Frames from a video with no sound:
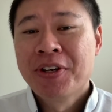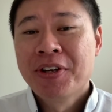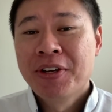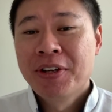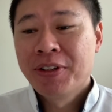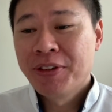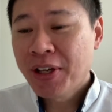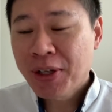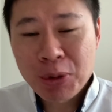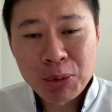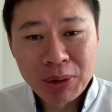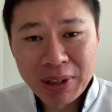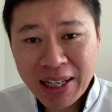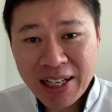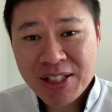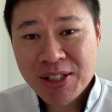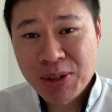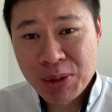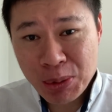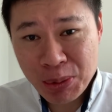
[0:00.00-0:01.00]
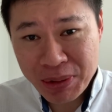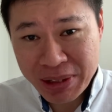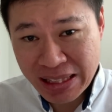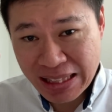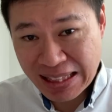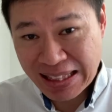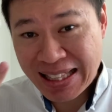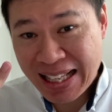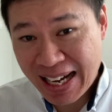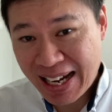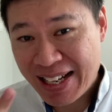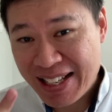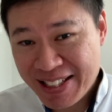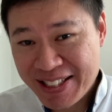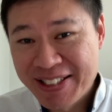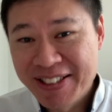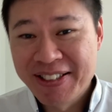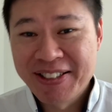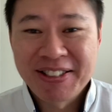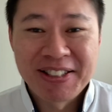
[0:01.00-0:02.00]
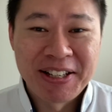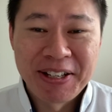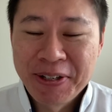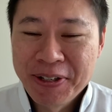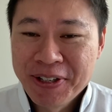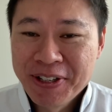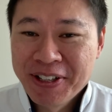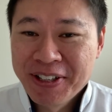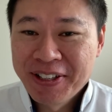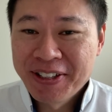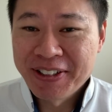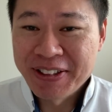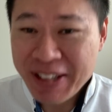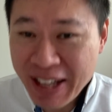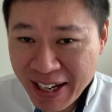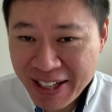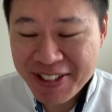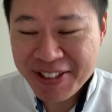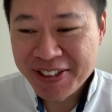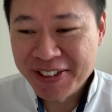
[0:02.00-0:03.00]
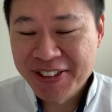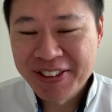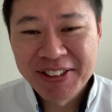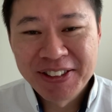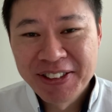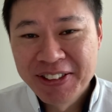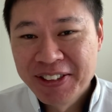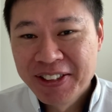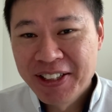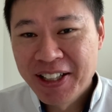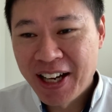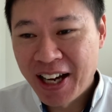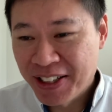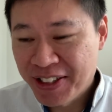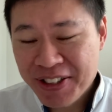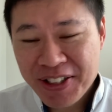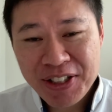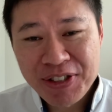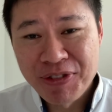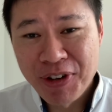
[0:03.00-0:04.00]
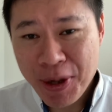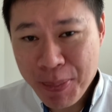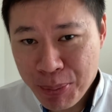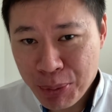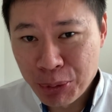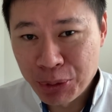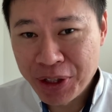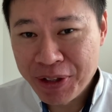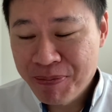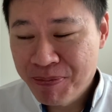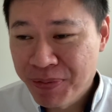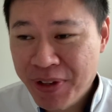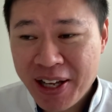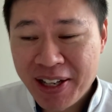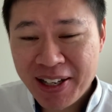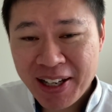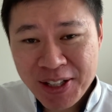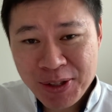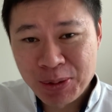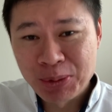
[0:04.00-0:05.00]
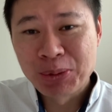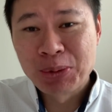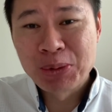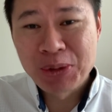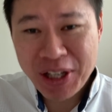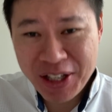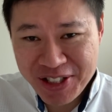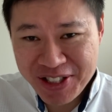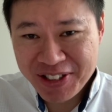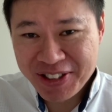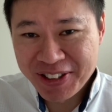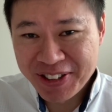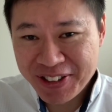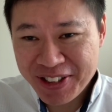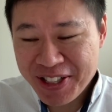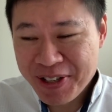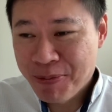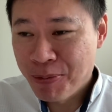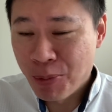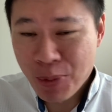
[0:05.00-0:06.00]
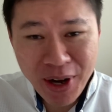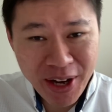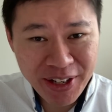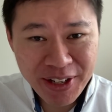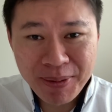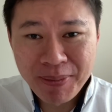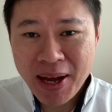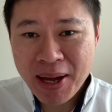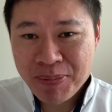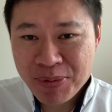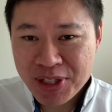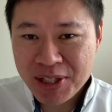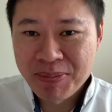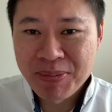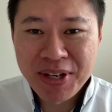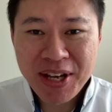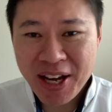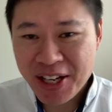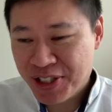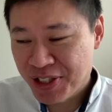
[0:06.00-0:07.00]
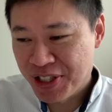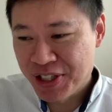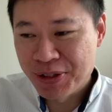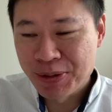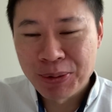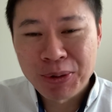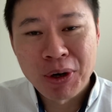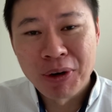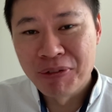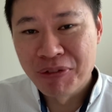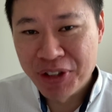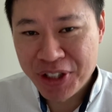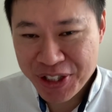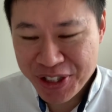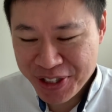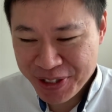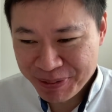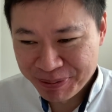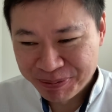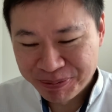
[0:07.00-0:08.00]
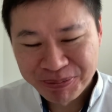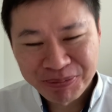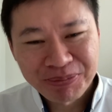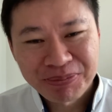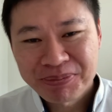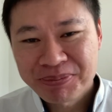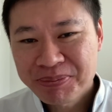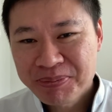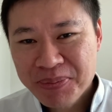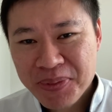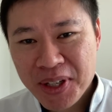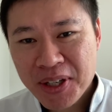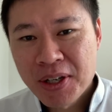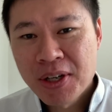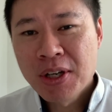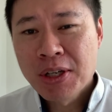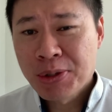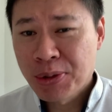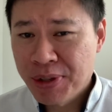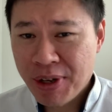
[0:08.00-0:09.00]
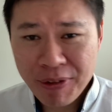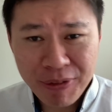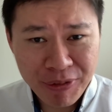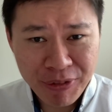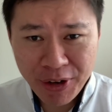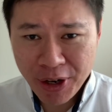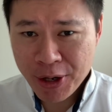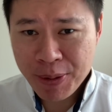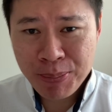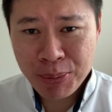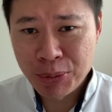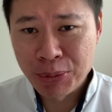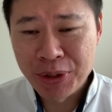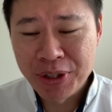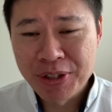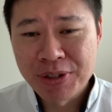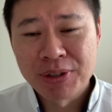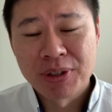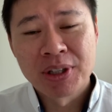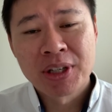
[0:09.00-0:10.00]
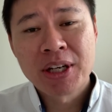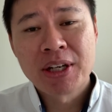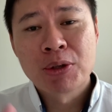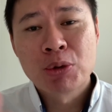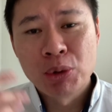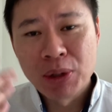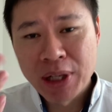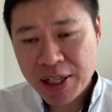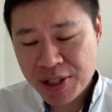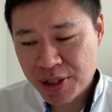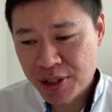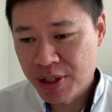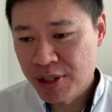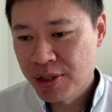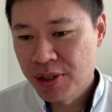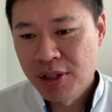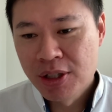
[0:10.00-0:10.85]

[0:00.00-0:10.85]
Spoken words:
that could last till 9 years left. 9 years. I think that's very prudent. That lasts to 2030, where the MCB actually, converts. So they are very prudent. So again, a good lesson is,